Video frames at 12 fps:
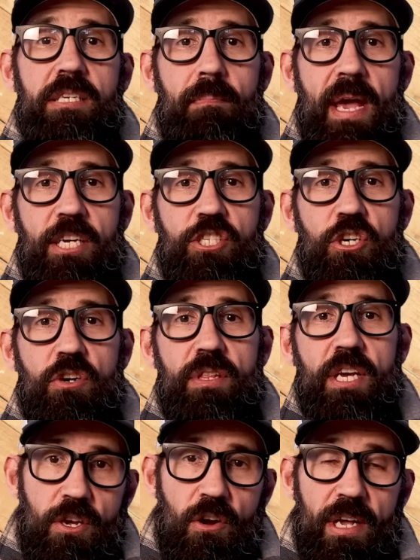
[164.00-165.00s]
to make sure
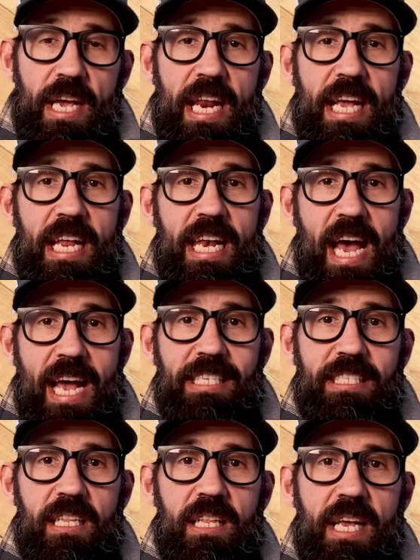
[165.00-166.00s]
that you're getting a
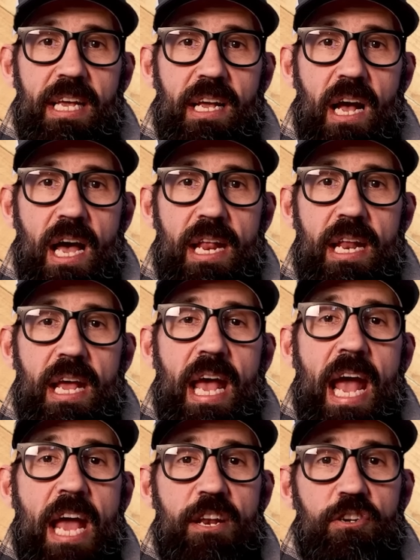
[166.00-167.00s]
nice clean cut
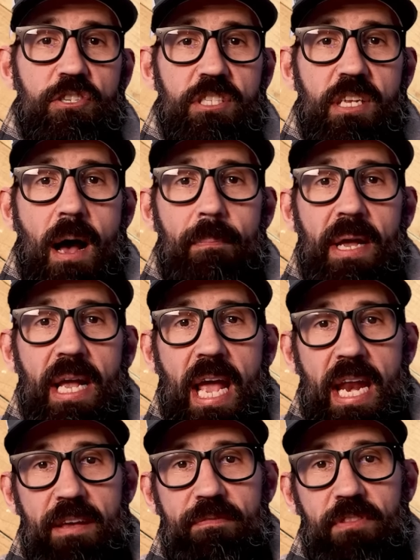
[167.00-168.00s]
and you're stopping
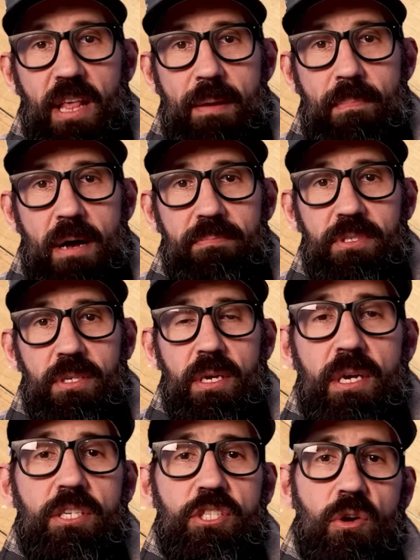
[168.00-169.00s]
any flame ups.
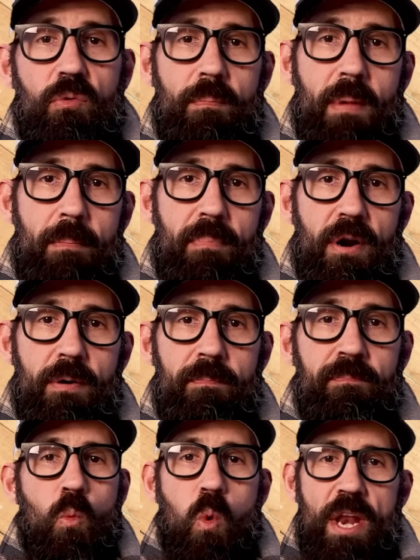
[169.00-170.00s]
So remember,
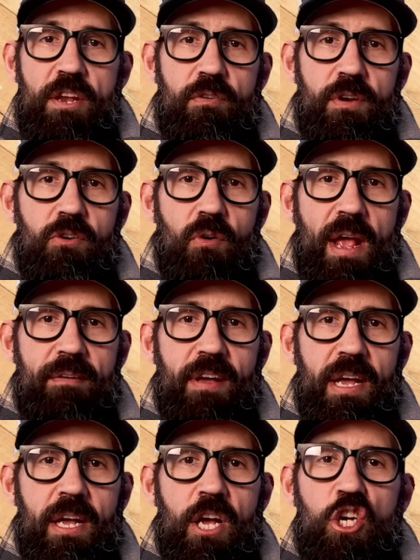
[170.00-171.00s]
when you're
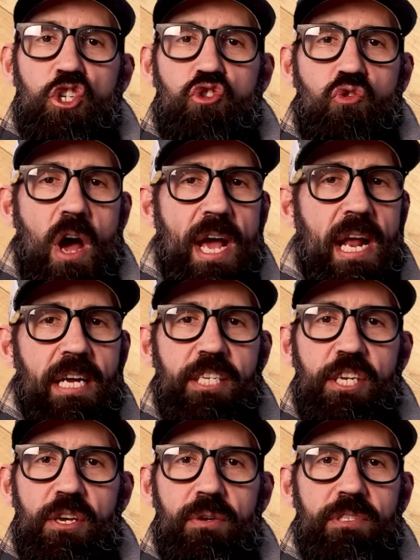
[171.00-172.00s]
engraving, try not
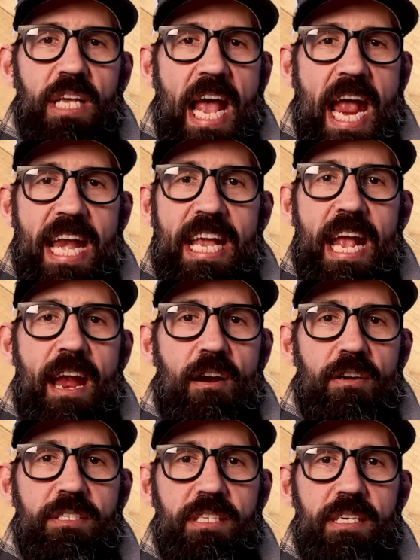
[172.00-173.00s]
to use any
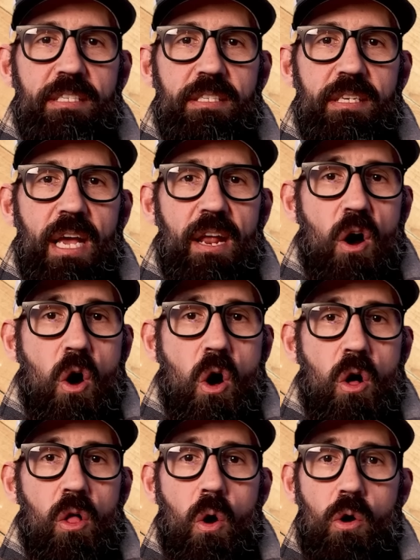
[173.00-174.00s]
air assist at
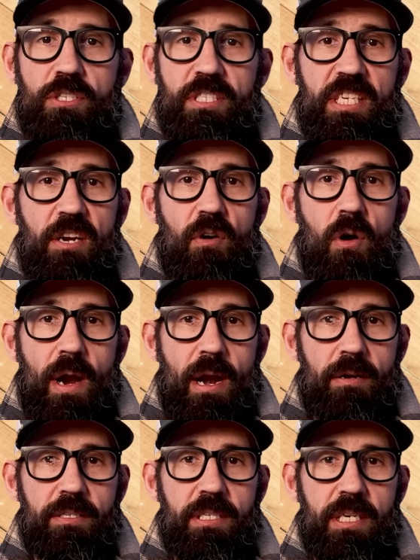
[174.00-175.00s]
all or zero
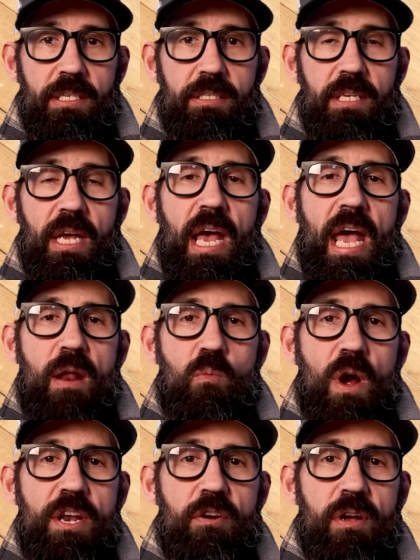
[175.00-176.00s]
air assist. And
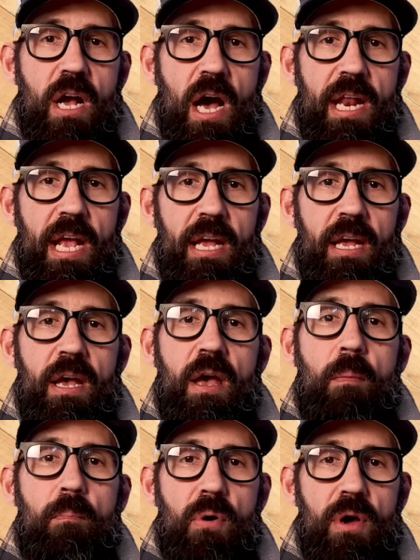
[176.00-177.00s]
when you're cutting,
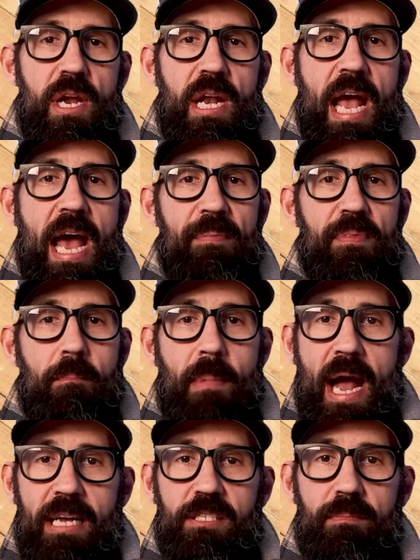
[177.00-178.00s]
put it at the
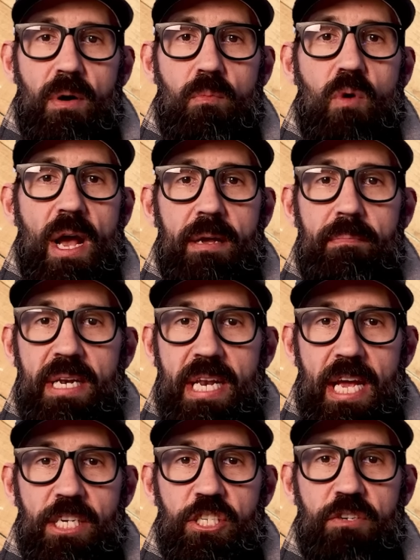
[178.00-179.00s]
maximum
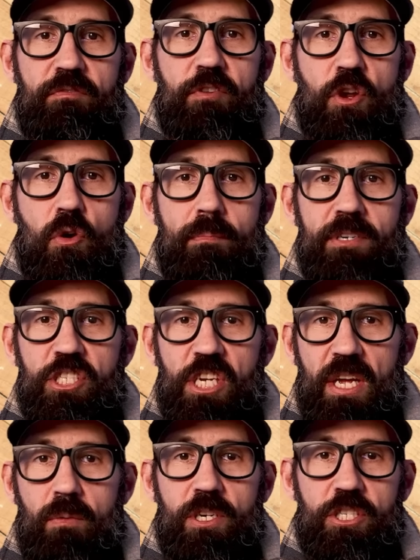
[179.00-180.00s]
recommendation for your machine,